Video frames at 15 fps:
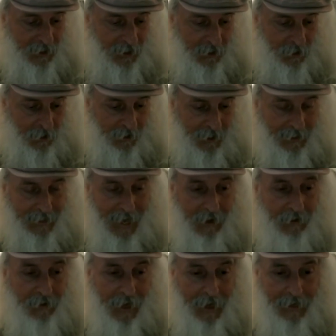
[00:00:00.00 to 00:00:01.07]
is looking
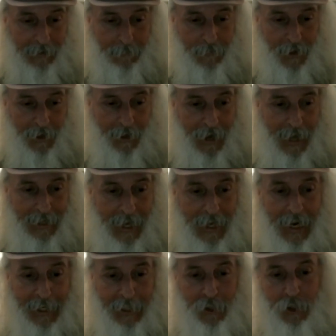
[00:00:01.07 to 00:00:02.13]
down at him. And then I
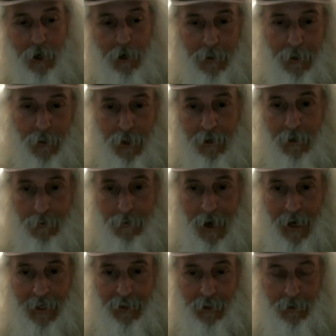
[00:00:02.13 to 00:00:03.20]
can start to
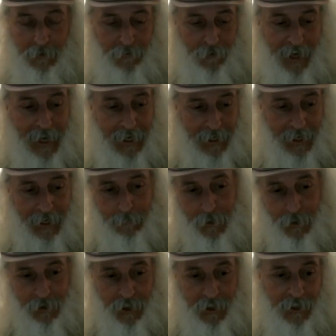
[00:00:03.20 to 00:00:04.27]
theorize, you know, forget him
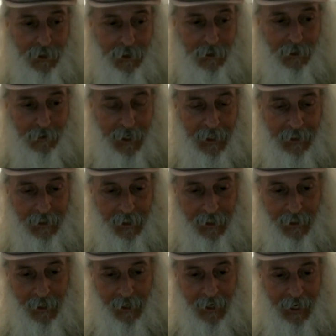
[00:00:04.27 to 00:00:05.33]
because he doesn't know
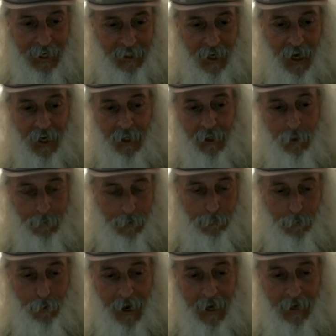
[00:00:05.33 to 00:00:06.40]
anything. He's got a human
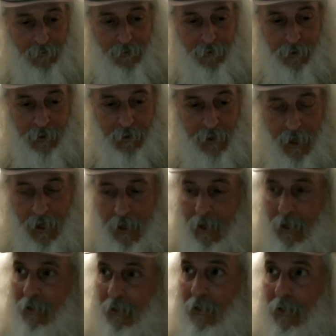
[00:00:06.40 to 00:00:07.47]
brain full of,
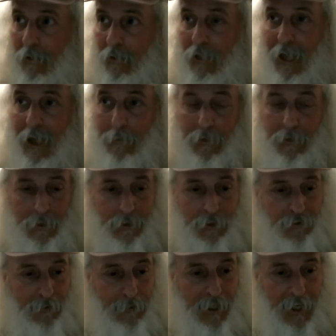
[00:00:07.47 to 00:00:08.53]
you know, chemicals
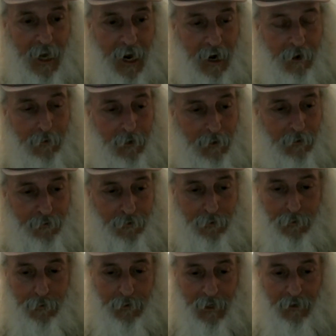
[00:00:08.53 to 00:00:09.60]
from the air and the
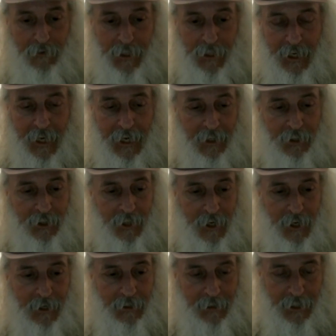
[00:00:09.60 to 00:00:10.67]
food and everything else.
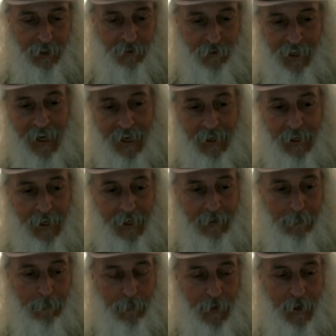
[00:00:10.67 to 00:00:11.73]
Let's forget
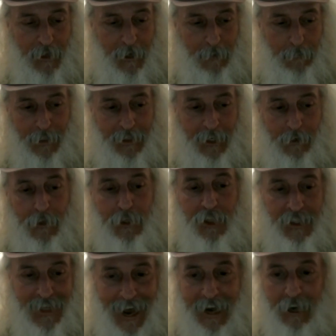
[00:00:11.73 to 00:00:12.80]
him but there is this
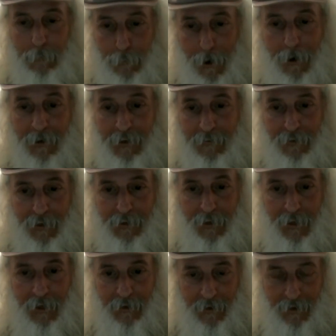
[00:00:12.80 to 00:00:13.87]
higher part of,
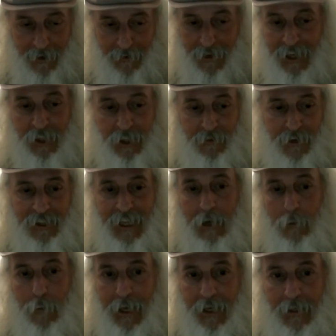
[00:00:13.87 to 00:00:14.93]
uh, of each of us
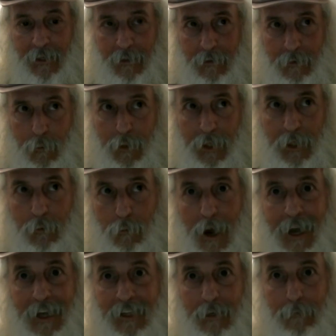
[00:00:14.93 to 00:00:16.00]
that we can, we can
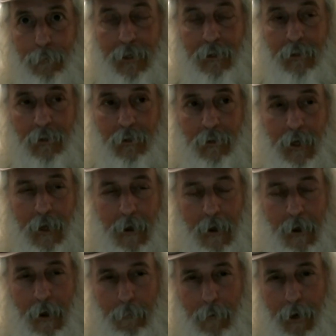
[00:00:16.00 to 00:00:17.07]
rise up into.
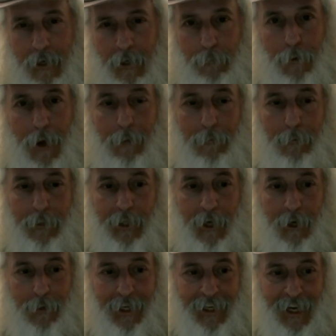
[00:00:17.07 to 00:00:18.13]
But you're probably
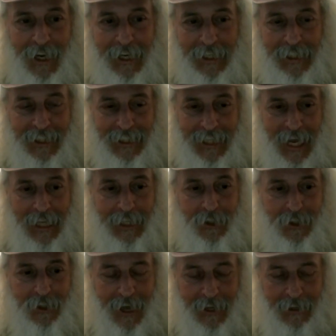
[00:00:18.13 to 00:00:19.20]
already getting a
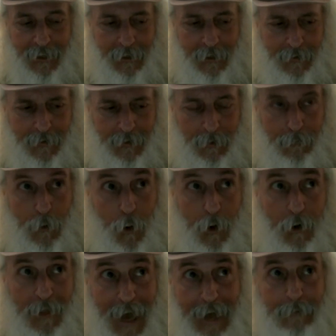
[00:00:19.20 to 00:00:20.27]
sense that the, the
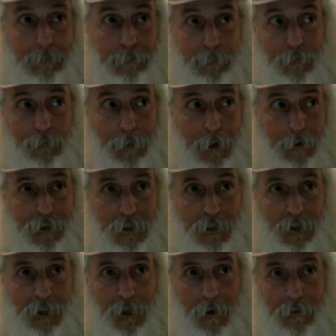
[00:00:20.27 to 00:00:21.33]
more that person
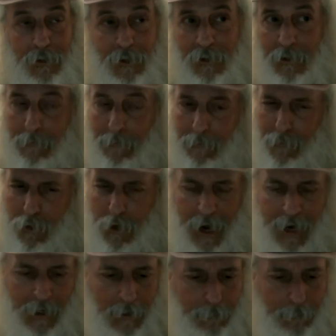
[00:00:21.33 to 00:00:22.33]
starts trying to